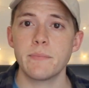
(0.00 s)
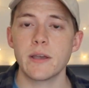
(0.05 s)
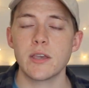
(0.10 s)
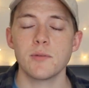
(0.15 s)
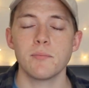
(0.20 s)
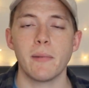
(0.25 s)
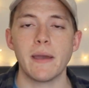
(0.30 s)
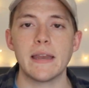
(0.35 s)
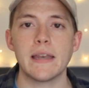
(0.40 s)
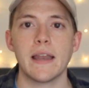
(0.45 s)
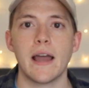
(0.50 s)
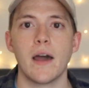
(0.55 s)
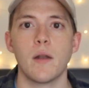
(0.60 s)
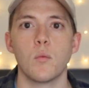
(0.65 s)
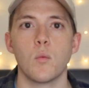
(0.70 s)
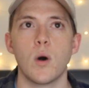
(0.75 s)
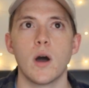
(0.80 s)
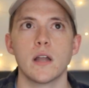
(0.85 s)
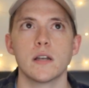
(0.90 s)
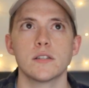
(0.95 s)
but you might not
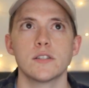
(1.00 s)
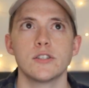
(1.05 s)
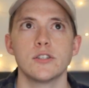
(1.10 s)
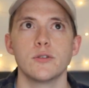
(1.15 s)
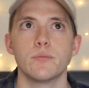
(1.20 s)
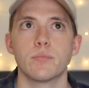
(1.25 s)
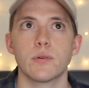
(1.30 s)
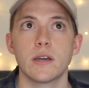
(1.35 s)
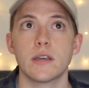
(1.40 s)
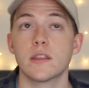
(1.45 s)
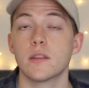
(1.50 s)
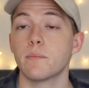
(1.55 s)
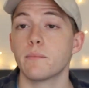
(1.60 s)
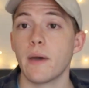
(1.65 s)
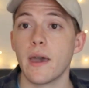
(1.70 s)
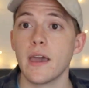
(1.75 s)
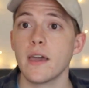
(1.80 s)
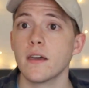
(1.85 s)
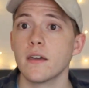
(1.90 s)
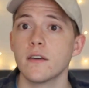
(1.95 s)
want to break the
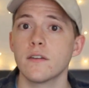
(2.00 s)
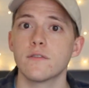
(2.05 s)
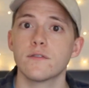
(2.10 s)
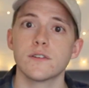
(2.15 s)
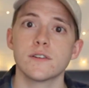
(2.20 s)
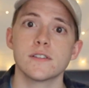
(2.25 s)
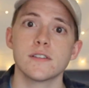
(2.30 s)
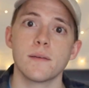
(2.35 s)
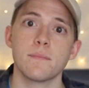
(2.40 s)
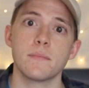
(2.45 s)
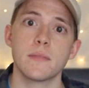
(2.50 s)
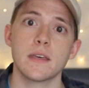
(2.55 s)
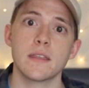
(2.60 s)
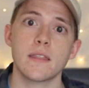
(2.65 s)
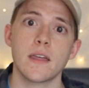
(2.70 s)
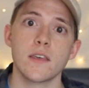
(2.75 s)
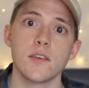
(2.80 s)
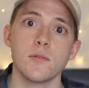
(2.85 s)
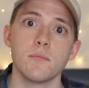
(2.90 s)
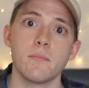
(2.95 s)
bank for something
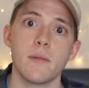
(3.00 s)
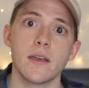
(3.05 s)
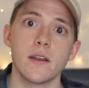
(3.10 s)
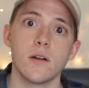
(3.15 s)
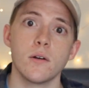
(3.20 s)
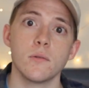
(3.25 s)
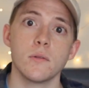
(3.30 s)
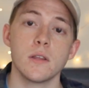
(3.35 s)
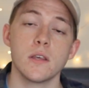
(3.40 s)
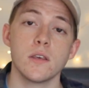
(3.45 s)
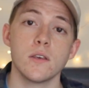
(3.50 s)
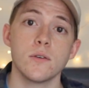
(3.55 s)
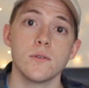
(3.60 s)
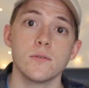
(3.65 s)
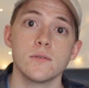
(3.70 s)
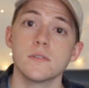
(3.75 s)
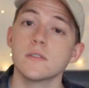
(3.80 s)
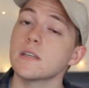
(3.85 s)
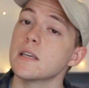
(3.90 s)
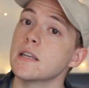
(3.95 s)
that you might only
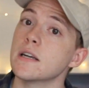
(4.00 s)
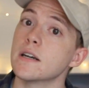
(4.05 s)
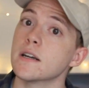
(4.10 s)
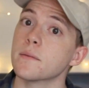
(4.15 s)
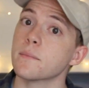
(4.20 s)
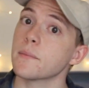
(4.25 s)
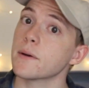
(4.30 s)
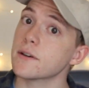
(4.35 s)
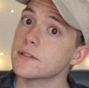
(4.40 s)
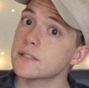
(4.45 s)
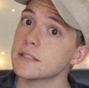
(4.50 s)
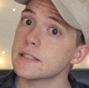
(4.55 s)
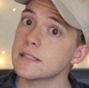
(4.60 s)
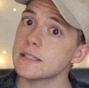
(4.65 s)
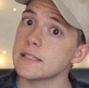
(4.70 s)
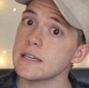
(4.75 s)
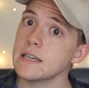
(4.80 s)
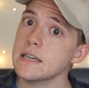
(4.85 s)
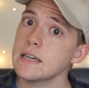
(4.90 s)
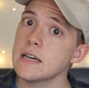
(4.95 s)
use in an
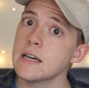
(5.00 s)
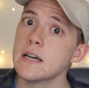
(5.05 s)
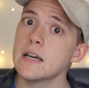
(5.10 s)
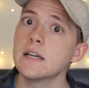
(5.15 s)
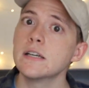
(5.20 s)
emergency.